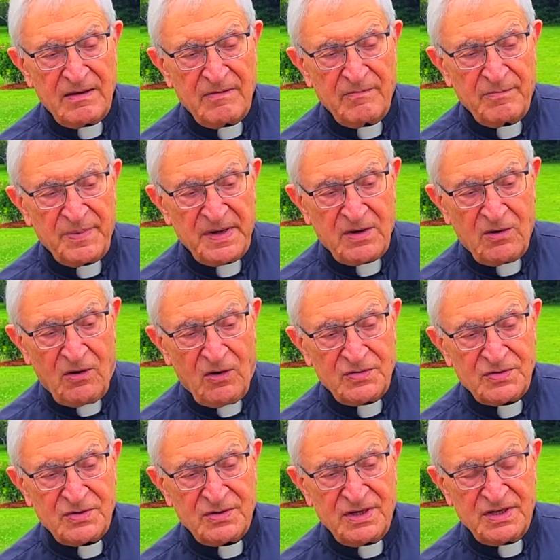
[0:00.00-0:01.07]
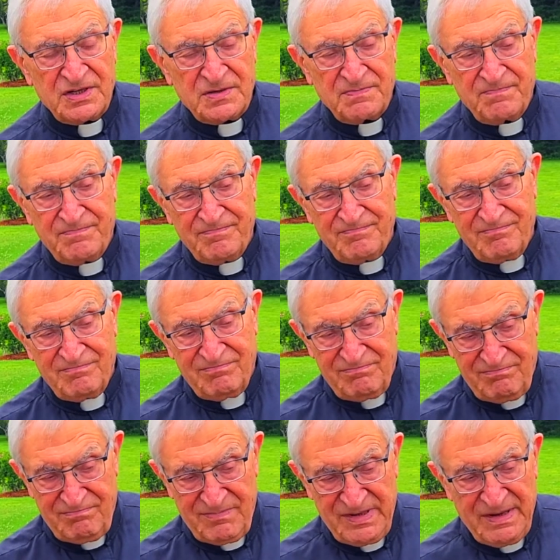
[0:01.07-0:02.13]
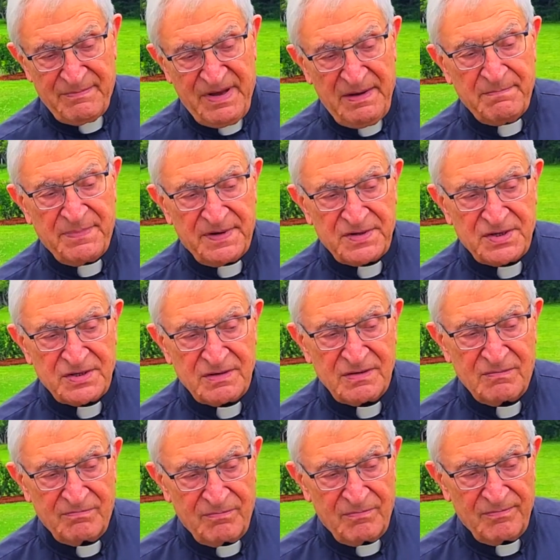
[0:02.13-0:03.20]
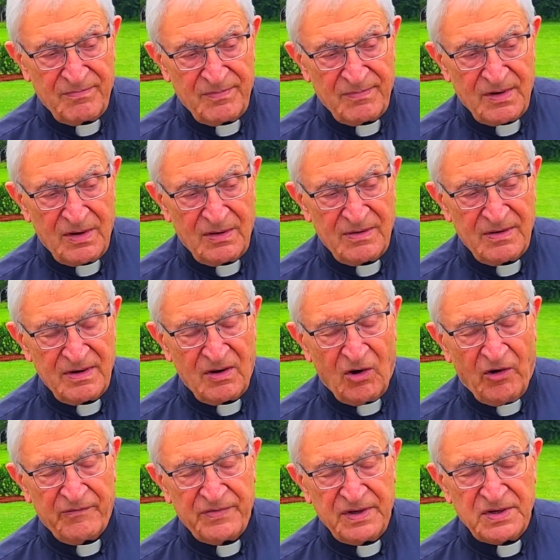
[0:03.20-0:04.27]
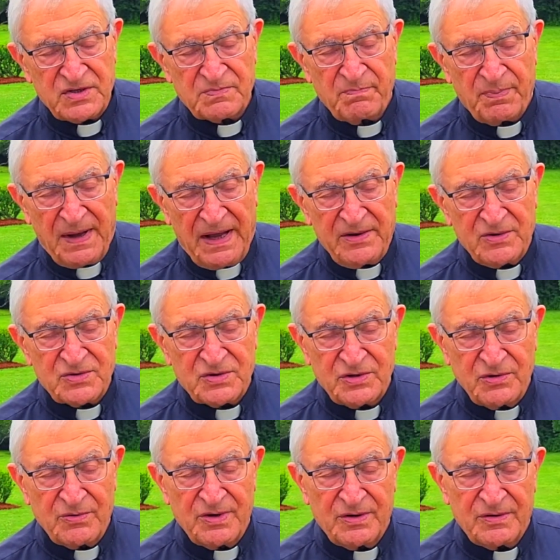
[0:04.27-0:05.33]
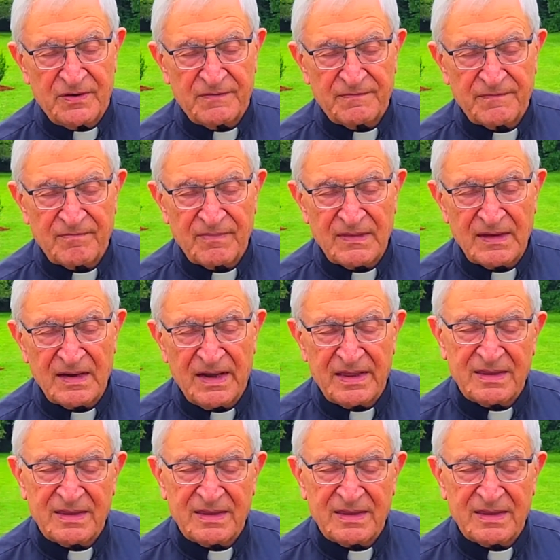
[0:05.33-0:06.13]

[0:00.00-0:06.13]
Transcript: because the members of this pious union, at